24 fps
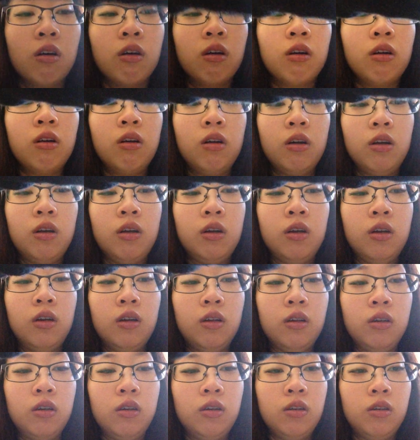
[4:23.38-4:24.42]

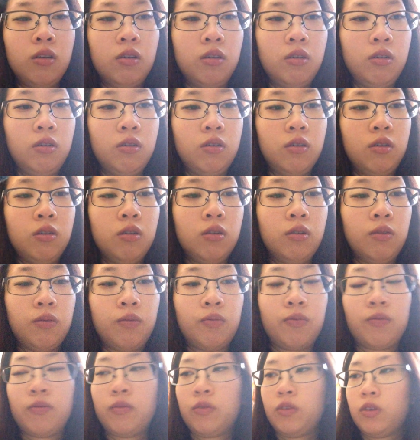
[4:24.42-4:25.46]

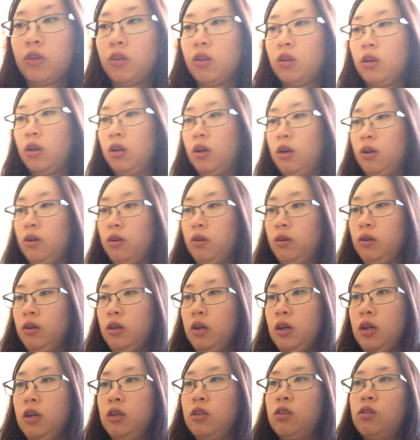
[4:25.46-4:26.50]

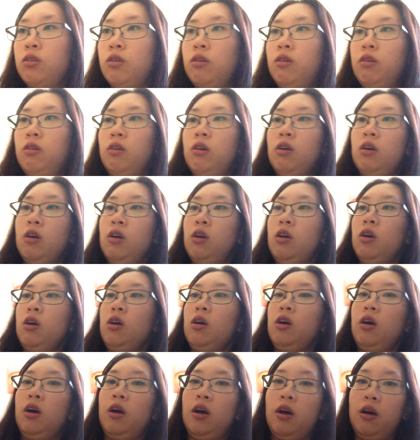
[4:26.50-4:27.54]
Okay, so
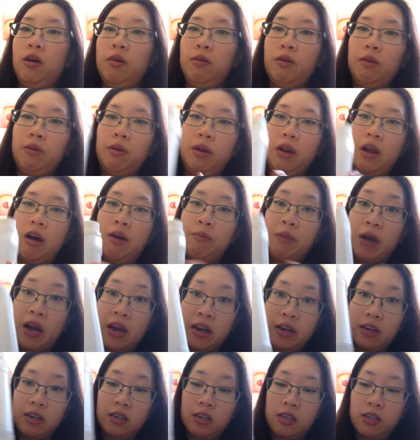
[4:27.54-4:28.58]
now I'm
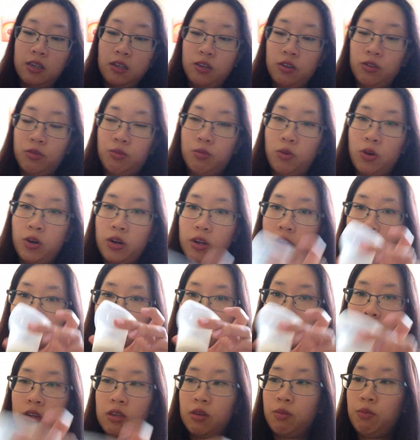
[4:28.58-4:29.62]
adding distilled water to
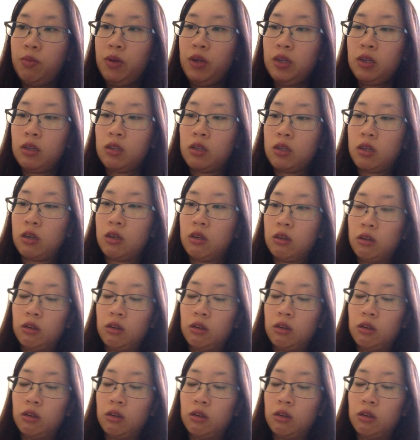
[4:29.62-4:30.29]
this mix.